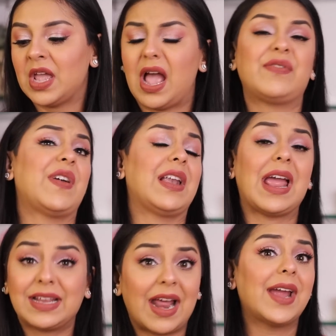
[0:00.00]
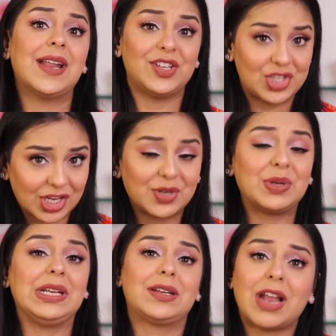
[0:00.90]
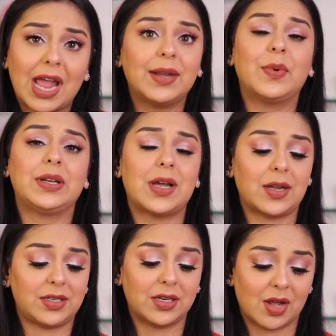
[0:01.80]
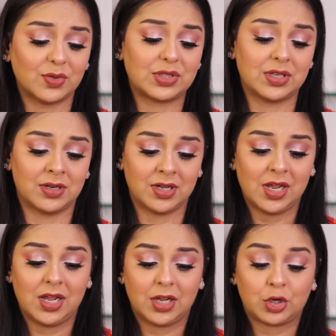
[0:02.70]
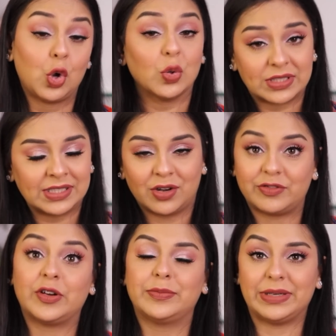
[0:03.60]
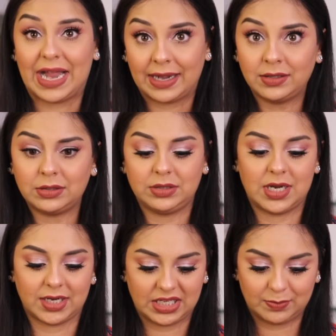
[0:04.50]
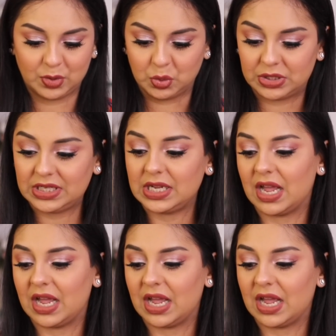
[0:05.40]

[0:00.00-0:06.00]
I genuinely cried when Tati announced the closing of her brand, Tati Beauty.